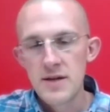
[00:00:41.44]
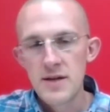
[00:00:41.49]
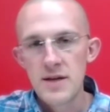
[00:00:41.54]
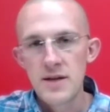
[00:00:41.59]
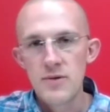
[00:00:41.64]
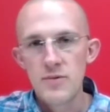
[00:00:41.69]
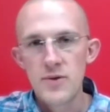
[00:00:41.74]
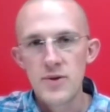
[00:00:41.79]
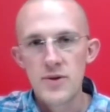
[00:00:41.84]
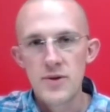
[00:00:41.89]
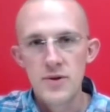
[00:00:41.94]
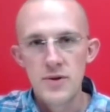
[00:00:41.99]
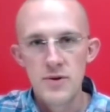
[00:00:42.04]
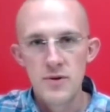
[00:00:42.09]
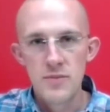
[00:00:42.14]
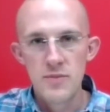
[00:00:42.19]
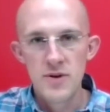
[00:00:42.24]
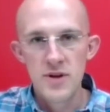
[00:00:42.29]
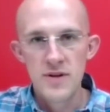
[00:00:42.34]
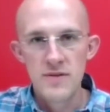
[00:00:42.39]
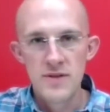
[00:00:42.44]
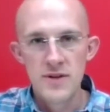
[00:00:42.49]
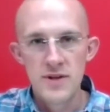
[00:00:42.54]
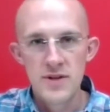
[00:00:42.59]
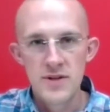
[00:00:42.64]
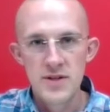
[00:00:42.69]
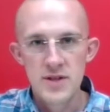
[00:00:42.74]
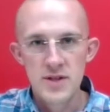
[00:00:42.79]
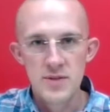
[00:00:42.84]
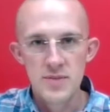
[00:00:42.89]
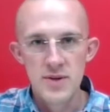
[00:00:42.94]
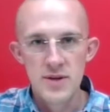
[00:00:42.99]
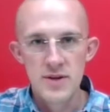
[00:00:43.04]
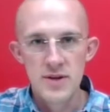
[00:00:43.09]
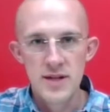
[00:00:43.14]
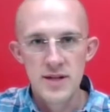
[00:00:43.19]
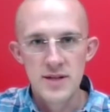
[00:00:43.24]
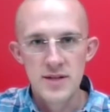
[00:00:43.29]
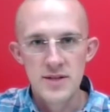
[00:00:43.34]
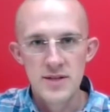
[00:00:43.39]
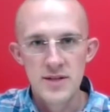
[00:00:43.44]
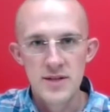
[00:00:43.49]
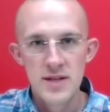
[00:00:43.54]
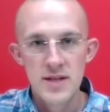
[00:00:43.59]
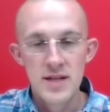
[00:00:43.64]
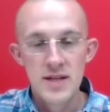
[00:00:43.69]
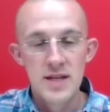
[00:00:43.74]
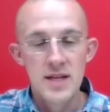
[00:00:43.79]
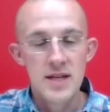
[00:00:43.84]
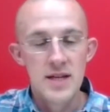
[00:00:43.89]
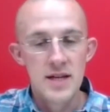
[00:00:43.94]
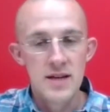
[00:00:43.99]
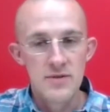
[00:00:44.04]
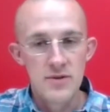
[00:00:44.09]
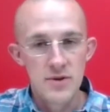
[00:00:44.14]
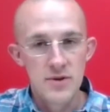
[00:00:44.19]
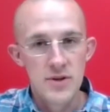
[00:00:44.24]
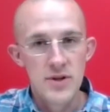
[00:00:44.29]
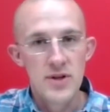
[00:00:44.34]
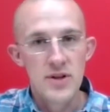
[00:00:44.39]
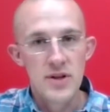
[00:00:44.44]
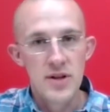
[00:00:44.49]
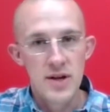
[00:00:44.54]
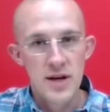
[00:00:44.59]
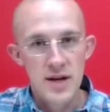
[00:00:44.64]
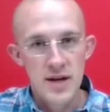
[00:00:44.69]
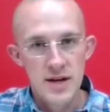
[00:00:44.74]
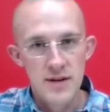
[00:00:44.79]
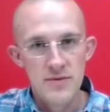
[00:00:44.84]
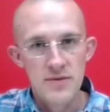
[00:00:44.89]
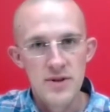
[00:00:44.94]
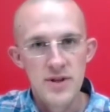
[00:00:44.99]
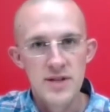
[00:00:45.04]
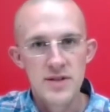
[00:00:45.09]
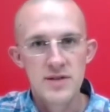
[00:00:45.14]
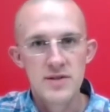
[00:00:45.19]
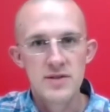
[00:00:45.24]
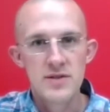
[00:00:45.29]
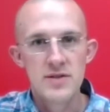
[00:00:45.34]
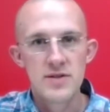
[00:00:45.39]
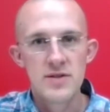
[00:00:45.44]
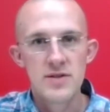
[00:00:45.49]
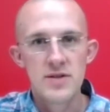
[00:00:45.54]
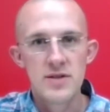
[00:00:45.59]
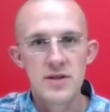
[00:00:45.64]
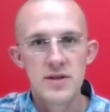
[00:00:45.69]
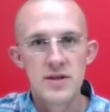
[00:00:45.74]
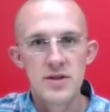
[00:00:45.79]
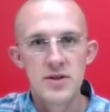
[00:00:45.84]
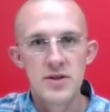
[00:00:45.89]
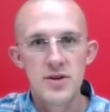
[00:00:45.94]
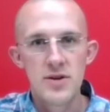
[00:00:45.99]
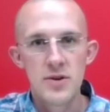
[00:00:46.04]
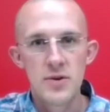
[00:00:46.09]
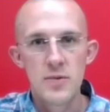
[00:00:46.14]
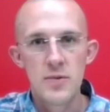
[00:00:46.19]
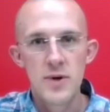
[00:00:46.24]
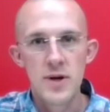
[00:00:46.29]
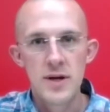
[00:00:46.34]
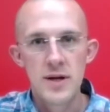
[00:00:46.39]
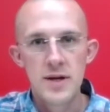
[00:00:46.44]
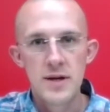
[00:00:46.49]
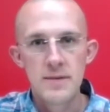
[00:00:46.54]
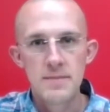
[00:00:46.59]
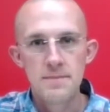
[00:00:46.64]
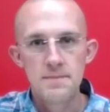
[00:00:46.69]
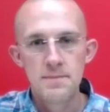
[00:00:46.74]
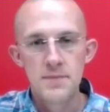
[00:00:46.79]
with no previous experience, and I've learned a lot of lessons along the way.